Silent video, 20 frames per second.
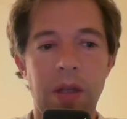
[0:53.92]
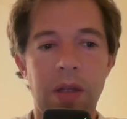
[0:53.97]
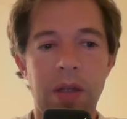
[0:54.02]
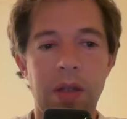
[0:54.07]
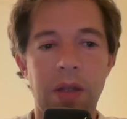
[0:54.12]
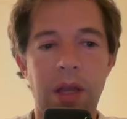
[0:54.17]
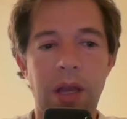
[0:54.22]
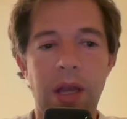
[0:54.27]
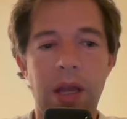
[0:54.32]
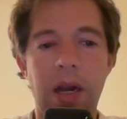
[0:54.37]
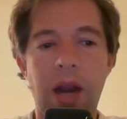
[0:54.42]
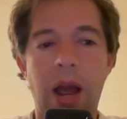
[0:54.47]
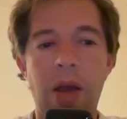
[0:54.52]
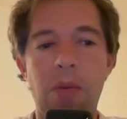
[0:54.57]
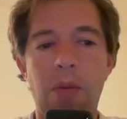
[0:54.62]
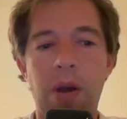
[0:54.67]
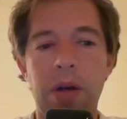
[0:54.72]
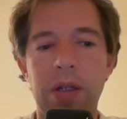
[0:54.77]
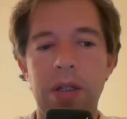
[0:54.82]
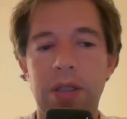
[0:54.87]
And I
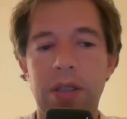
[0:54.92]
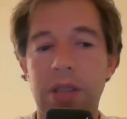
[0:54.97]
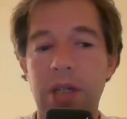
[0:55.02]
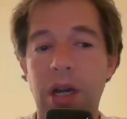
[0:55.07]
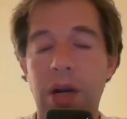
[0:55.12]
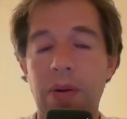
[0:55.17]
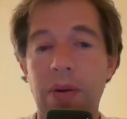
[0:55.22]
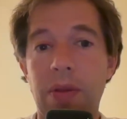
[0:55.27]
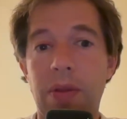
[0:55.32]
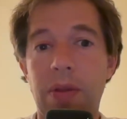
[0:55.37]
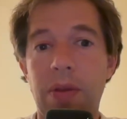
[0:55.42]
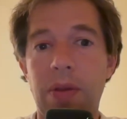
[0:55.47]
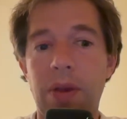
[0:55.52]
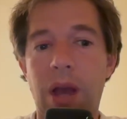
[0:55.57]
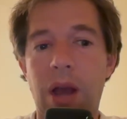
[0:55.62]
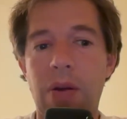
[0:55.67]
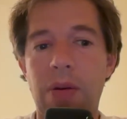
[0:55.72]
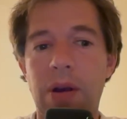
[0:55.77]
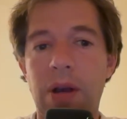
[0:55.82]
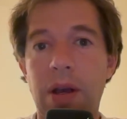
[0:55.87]
want to share with you
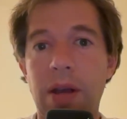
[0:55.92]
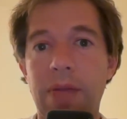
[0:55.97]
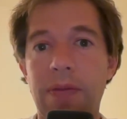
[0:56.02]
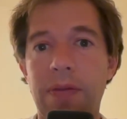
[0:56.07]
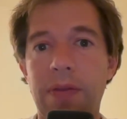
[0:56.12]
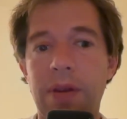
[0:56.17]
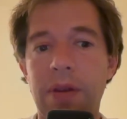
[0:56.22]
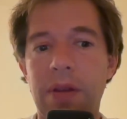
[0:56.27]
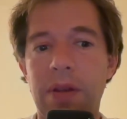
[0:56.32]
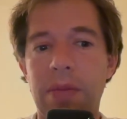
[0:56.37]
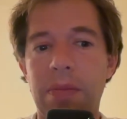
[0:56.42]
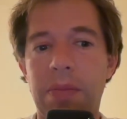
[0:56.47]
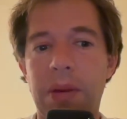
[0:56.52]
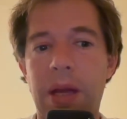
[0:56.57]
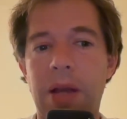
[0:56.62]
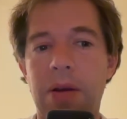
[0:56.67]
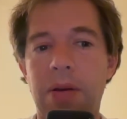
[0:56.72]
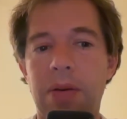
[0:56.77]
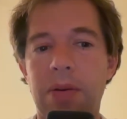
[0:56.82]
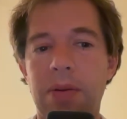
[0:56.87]
how I feel
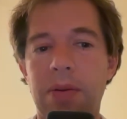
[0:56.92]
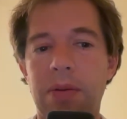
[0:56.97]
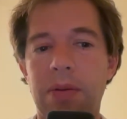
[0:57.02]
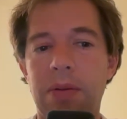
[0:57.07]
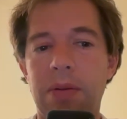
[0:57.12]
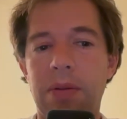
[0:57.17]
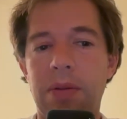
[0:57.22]
about